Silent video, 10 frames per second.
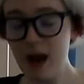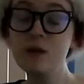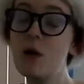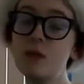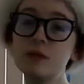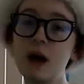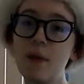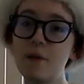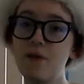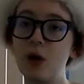And no, it was
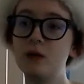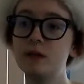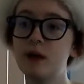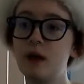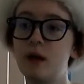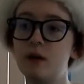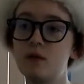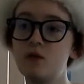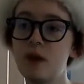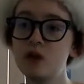not the fault
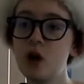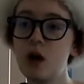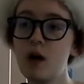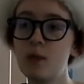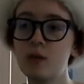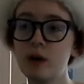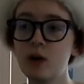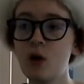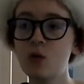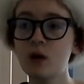of my job or my
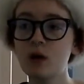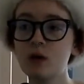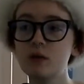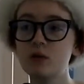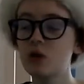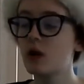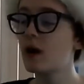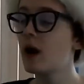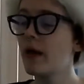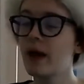coworkers or
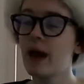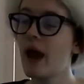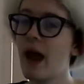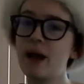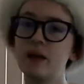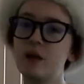like any.